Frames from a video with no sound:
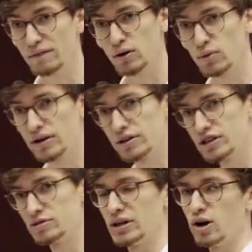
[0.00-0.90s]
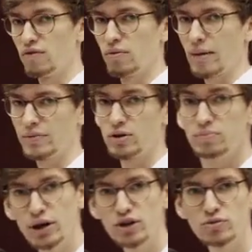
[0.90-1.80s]
everyone is being overwhelmed
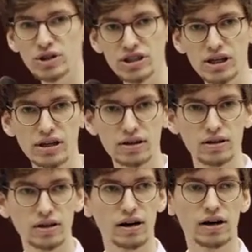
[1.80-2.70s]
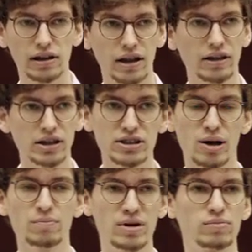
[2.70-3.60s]
because we see Clearly,
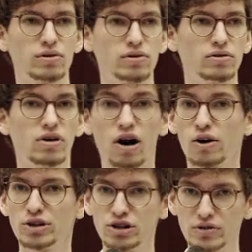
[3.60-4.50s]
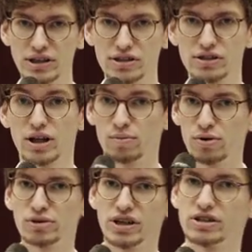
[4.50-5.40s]
some people are on the streets, they're
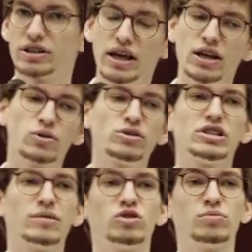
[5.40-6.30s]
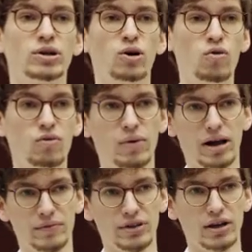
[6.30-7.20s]
protesting. They don't seem to be
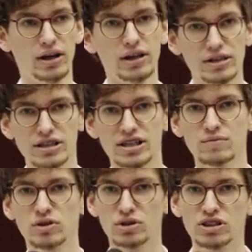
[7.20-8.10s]
overwhelmed. They seem to